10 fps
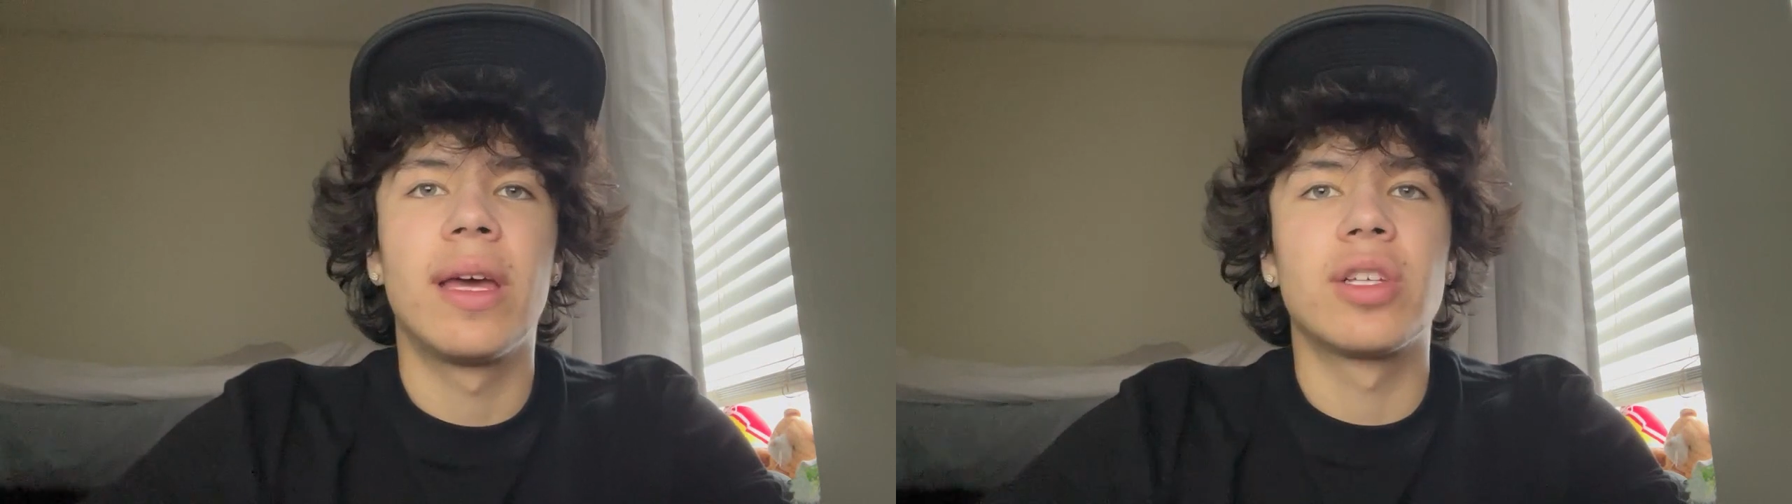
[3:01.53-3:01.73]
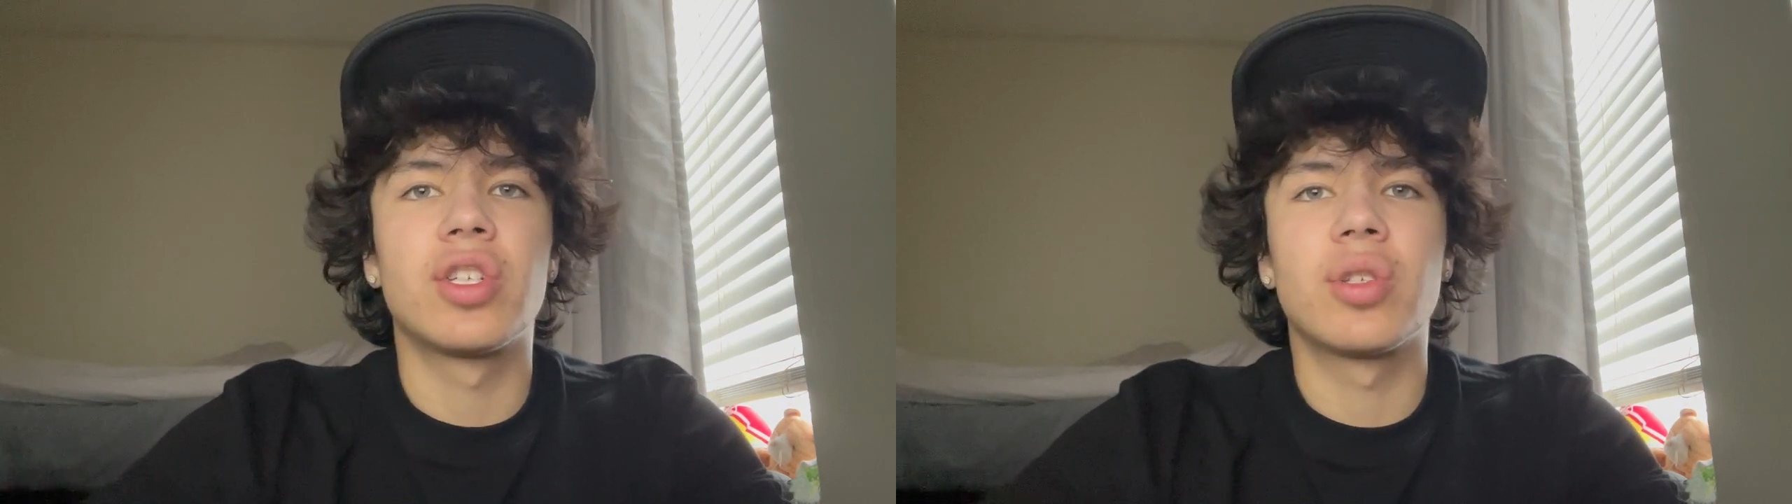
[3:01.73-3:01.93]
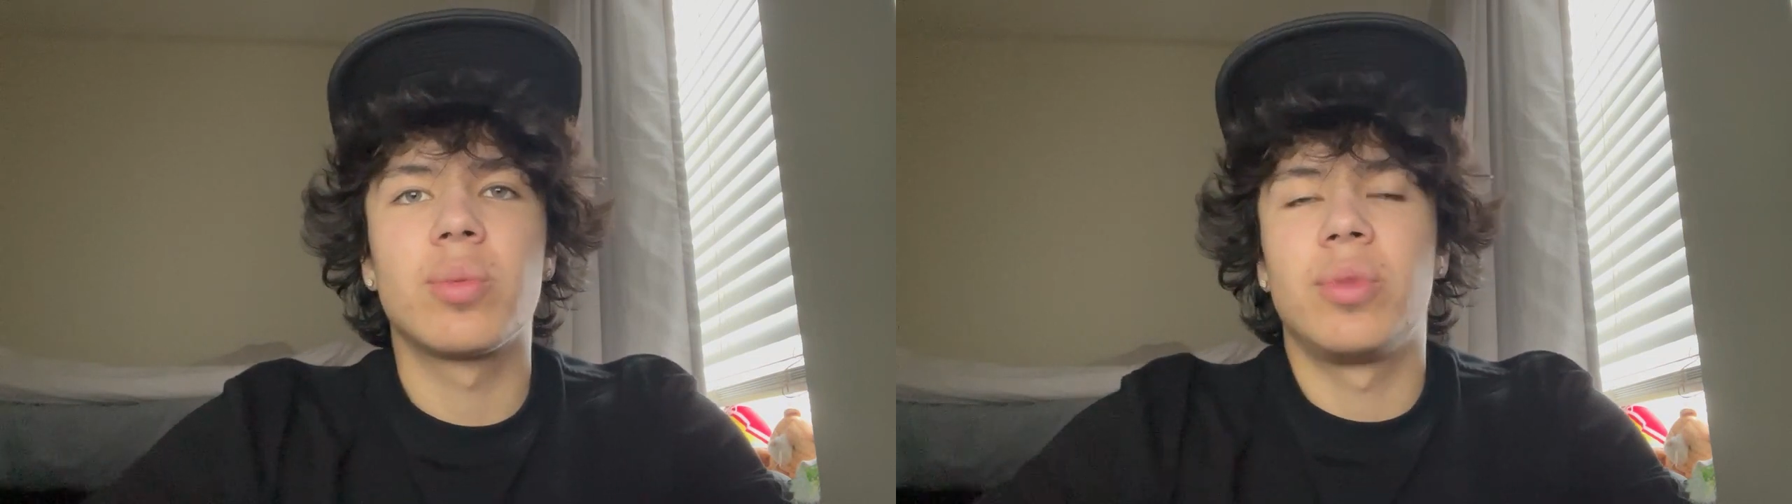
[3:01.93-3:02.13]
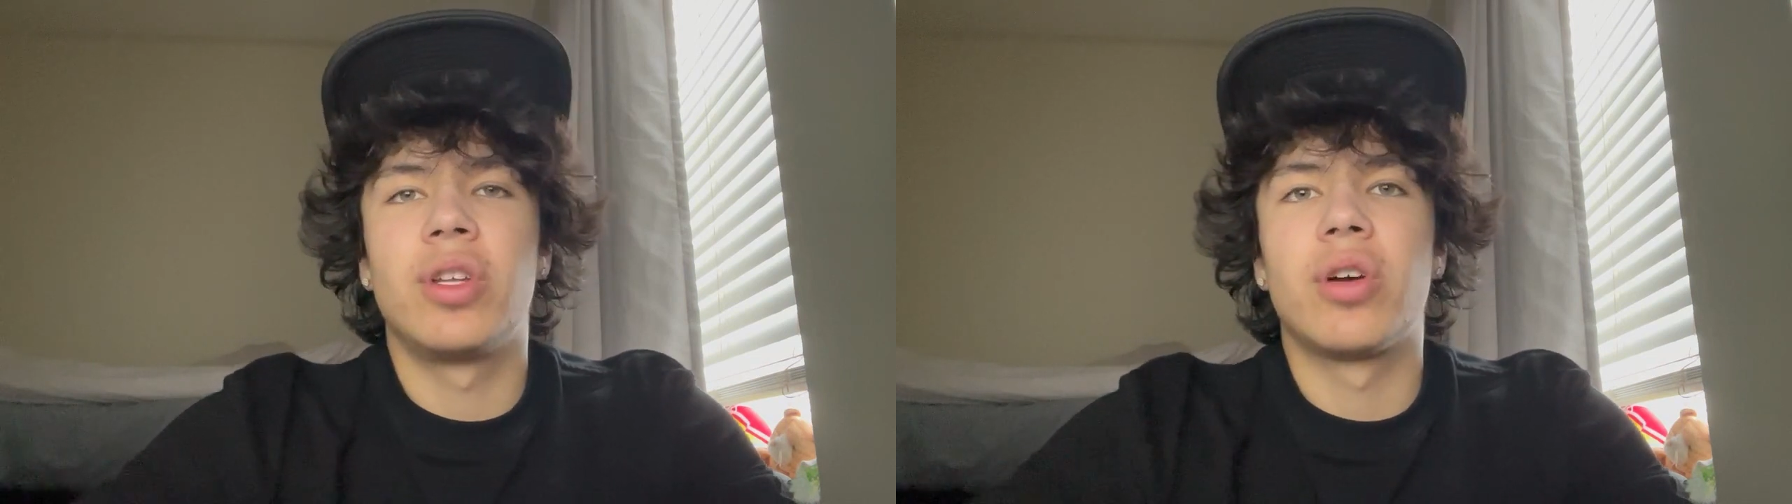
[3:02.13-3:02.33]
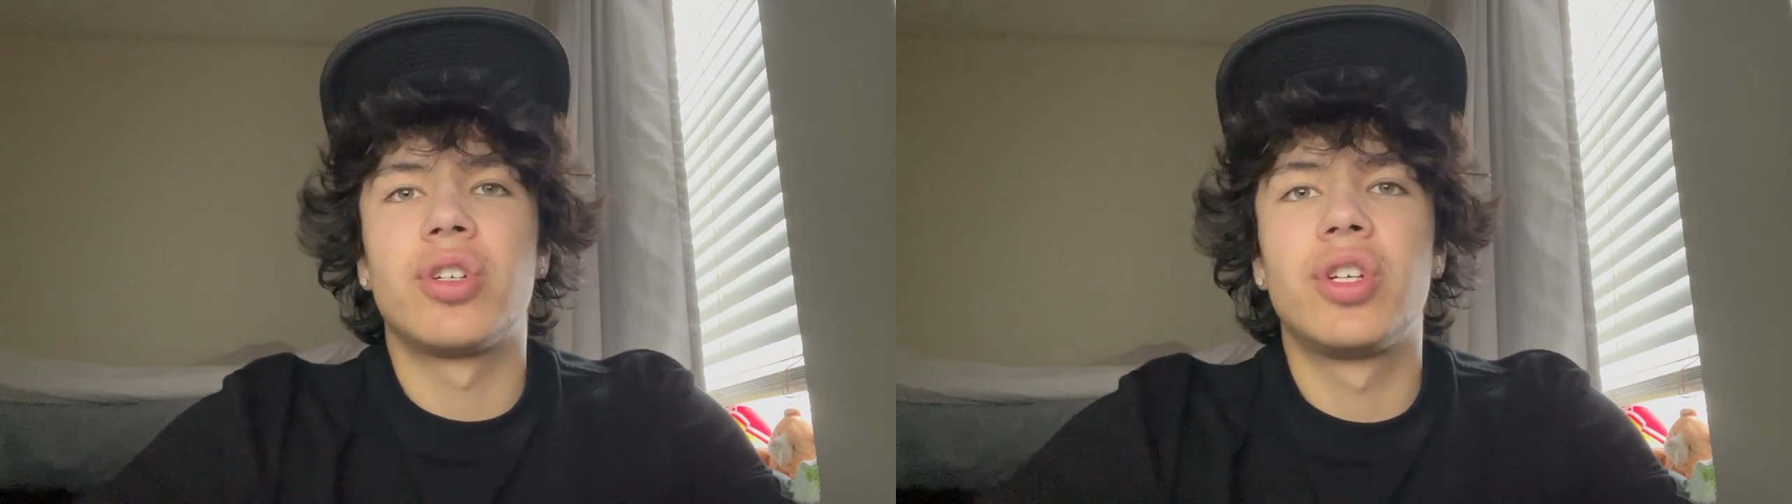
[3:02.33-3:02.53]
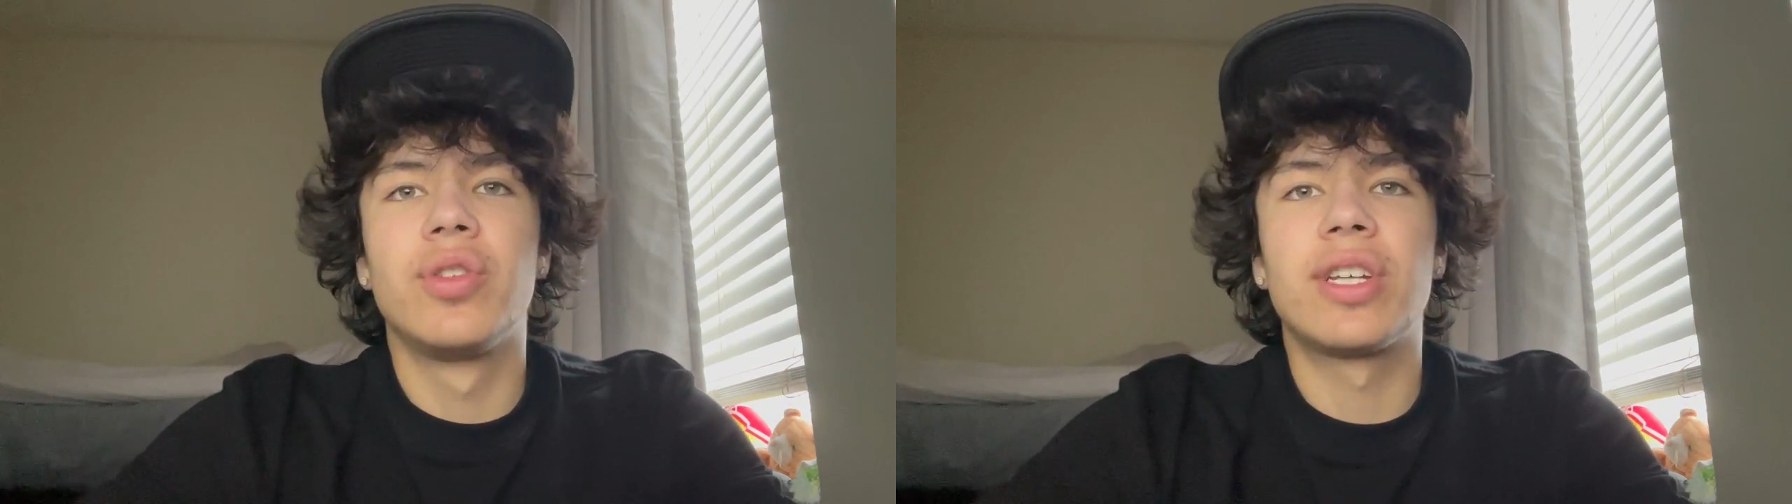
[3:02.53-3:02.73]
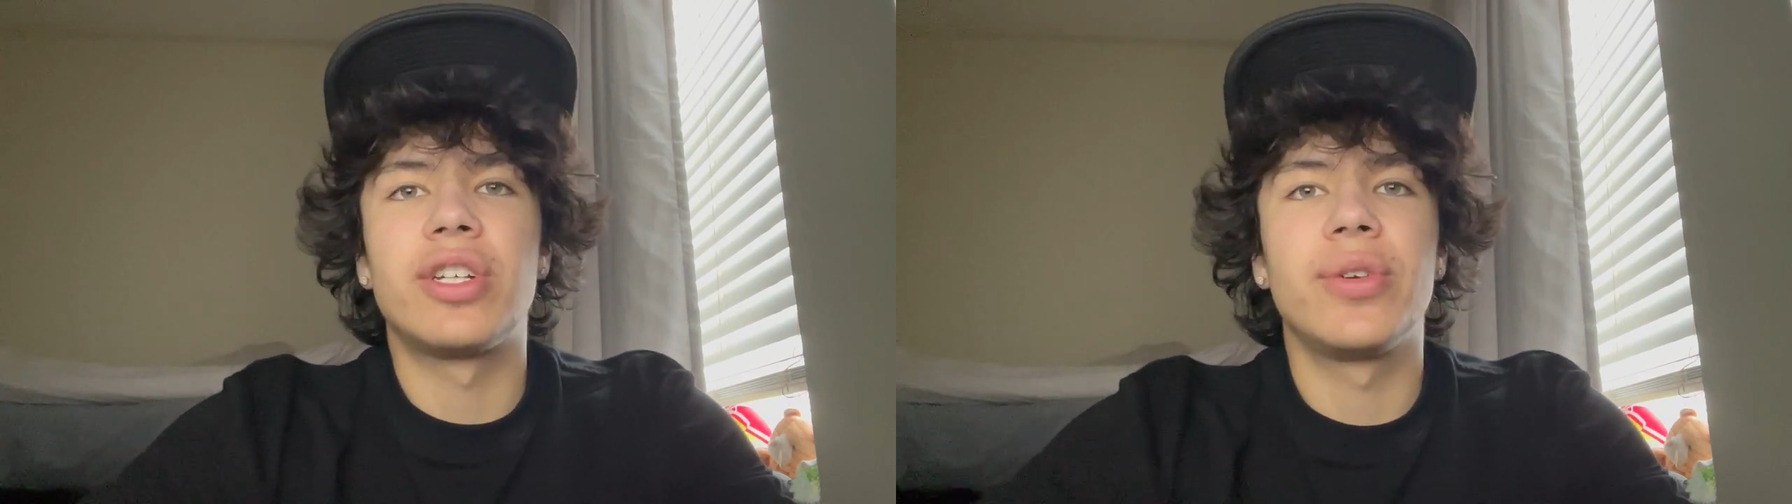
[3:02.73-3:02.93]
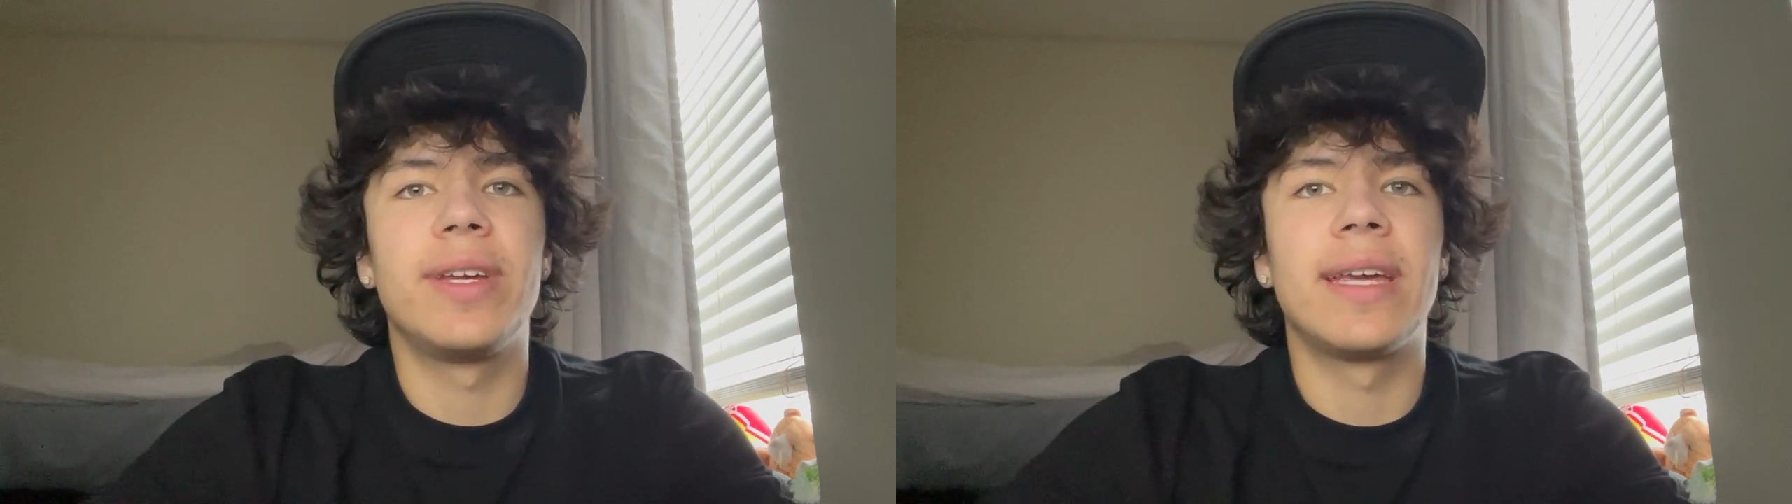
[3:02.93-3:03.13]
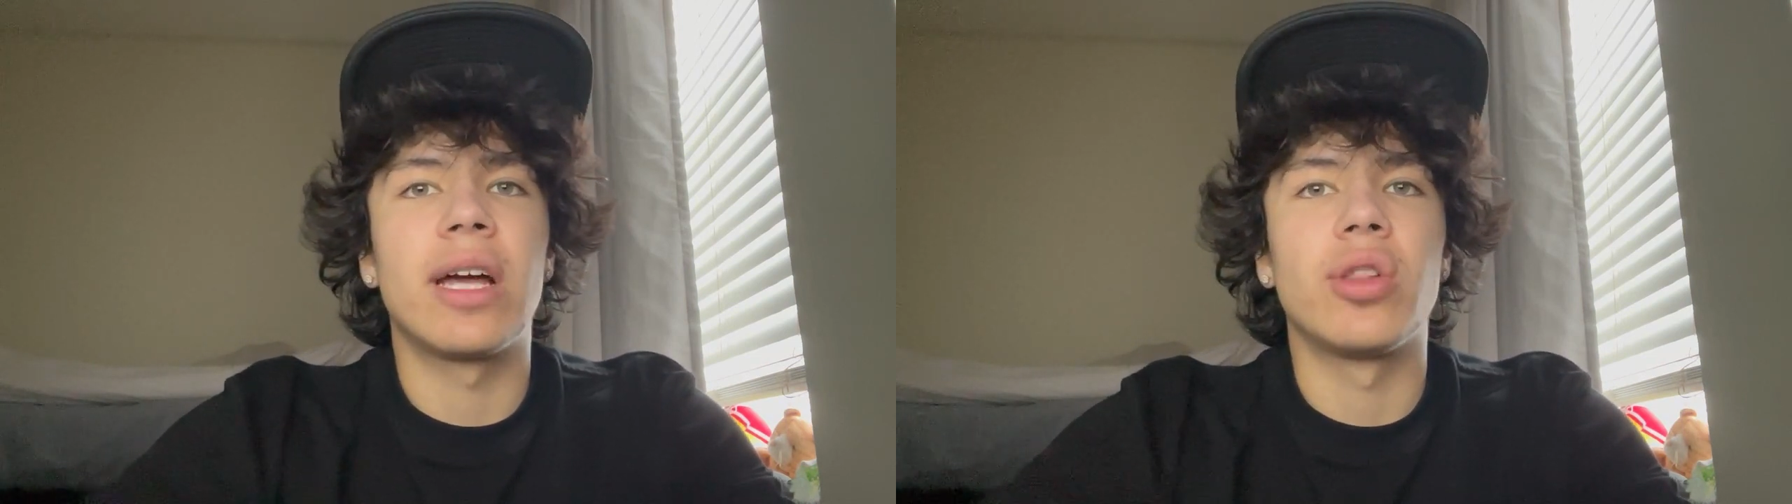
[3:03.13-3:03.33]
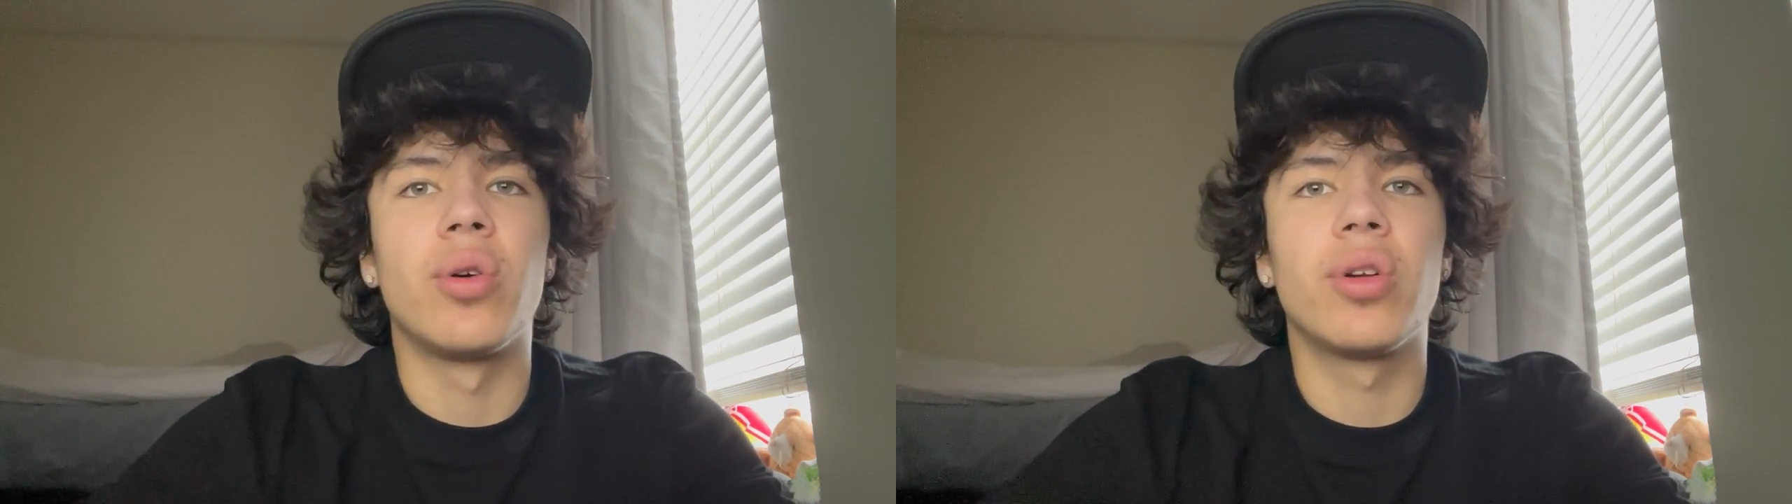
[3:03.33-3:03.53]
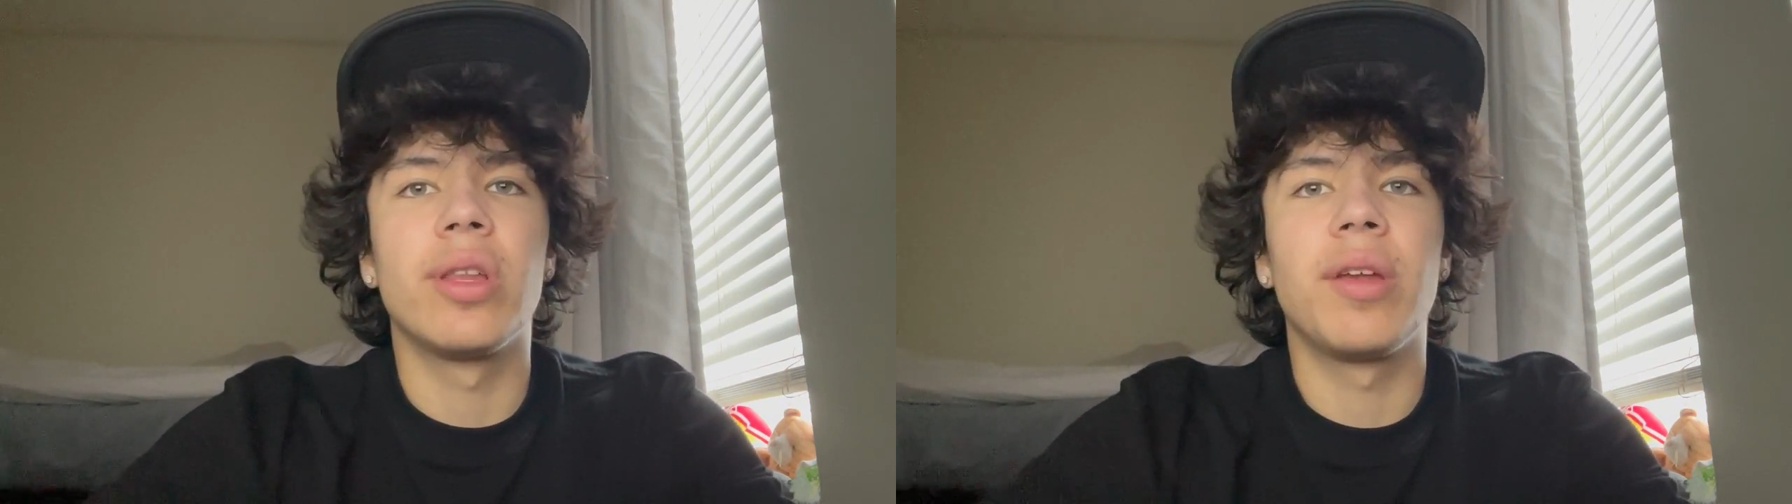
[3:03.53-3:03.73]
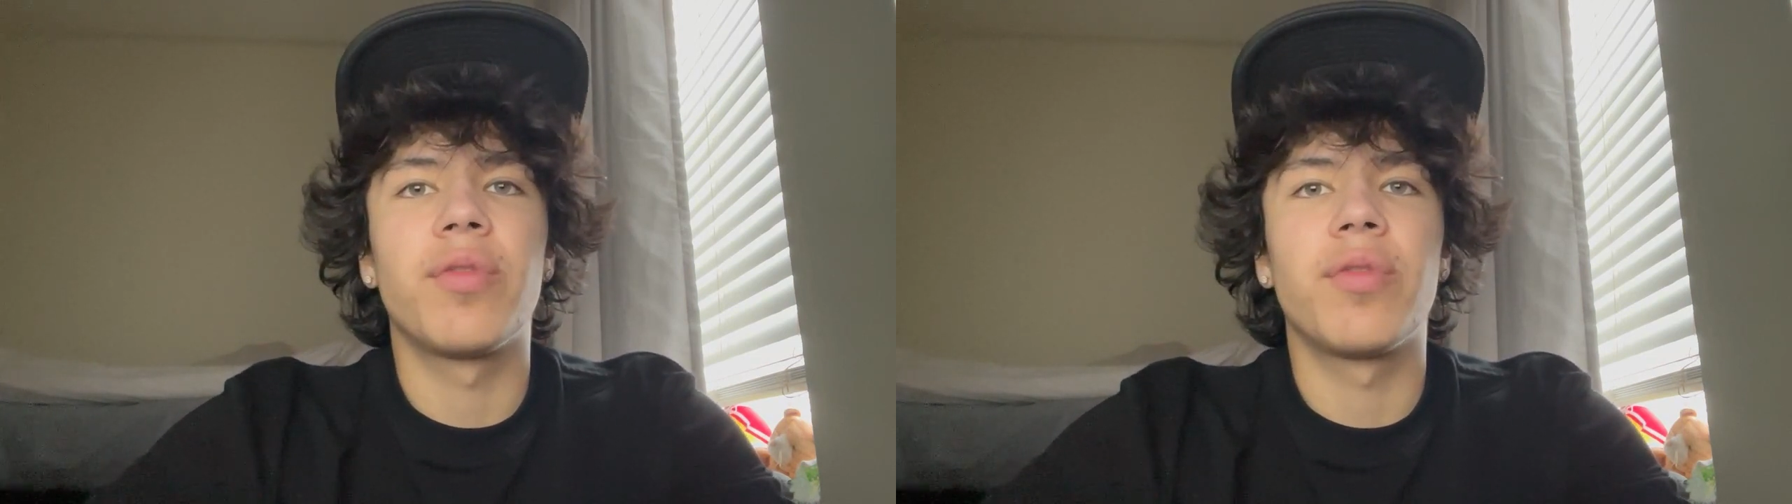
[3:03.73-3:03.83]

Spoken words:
Shoes that you could get locally